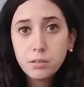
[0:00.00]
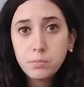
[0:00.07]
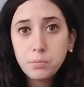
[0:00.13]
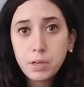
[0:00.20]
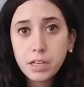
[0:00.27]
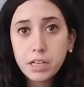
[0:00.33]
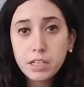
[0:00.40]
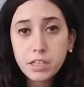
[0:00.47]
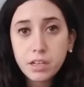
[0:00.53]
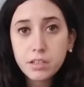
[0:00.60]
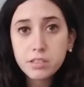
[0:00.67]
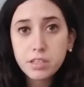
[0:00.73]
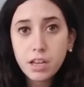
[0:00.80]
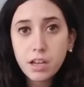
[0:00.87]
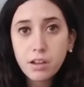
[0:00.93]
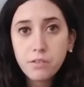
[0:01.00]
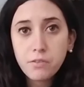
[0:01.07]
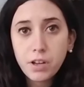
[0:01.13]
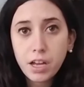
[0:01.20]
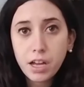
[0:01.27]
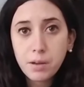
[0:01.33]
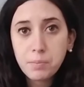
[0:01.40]
but it does have a
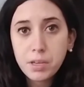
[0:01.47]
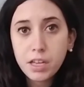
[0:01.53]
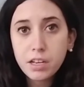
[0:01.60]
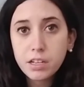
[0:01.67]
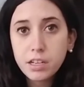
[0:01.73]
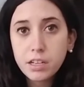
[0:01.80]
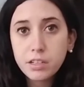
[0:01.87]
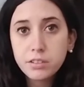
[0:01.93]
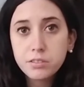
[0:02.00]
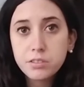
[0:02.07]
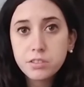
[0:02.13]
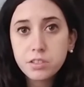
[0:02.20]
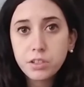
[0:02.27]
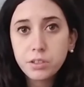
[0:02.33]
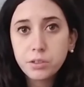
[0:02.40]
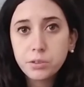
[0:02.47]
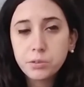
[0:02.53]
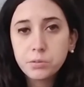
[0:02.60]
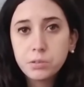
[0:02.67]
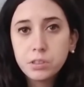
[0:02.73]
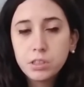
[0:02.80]
happy ending, so